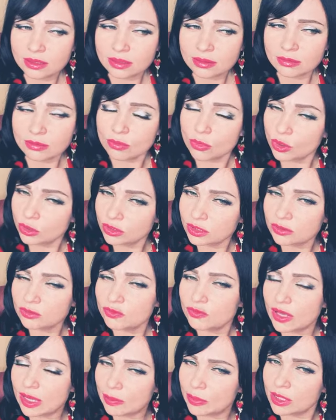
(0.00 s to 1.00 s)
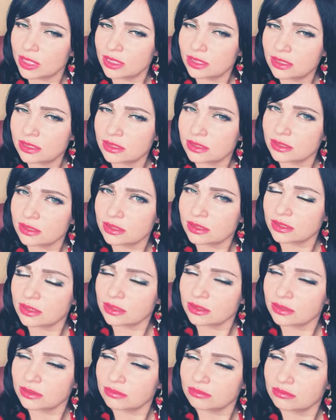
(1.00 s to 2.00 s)
modern feminists
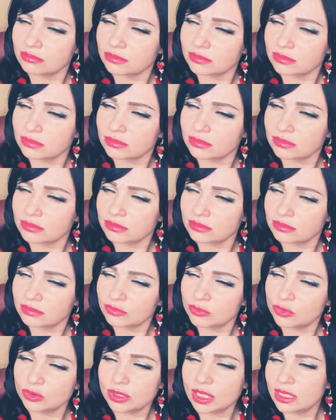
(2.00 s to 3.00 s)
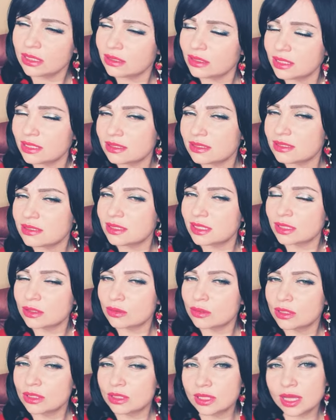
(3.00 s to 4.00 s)
do not
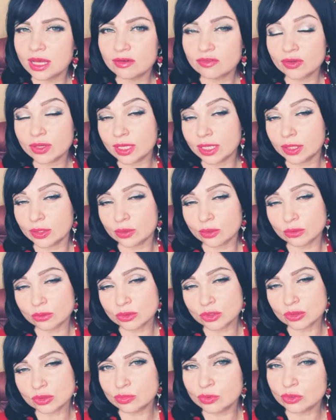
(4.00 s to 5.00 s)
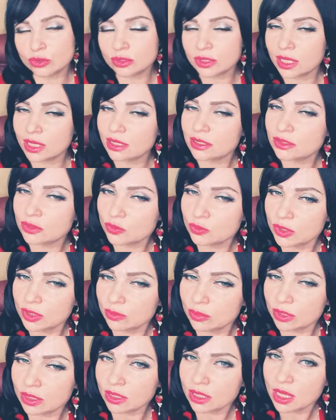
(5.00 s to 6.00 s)
necessarily love, care, or support other
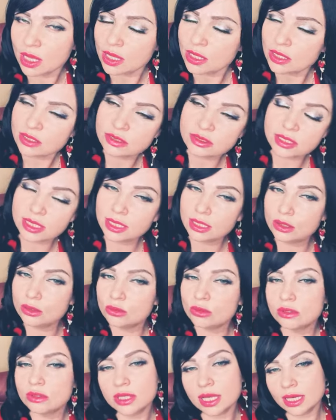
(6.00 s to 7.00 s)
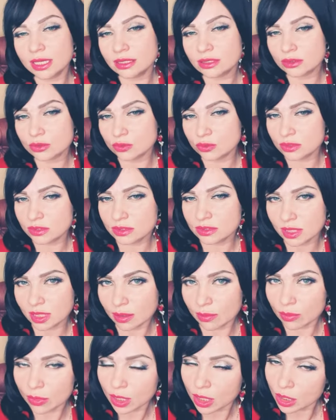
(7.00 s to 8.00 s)
women. They unite with
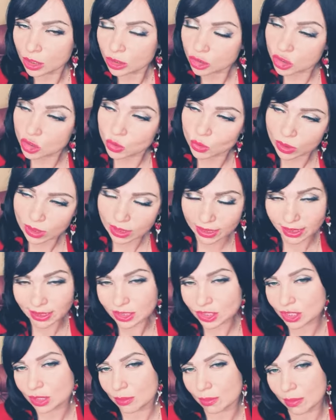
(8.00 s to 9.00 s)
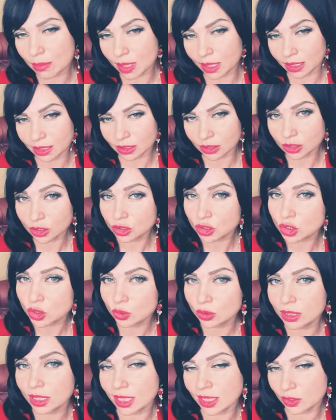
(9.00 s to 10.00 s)
them to hate men
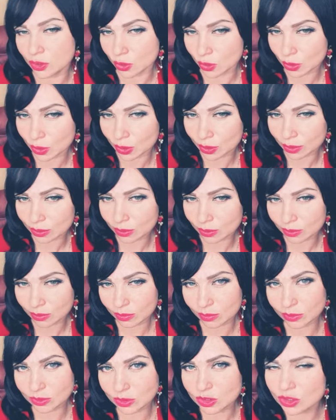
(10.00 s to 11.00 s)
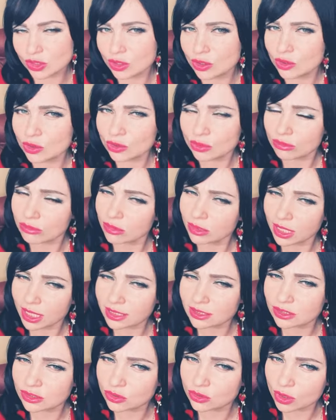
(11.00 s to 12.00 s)
together. So
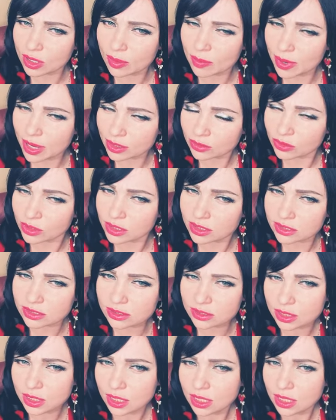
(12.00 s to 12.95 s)
let's talk about this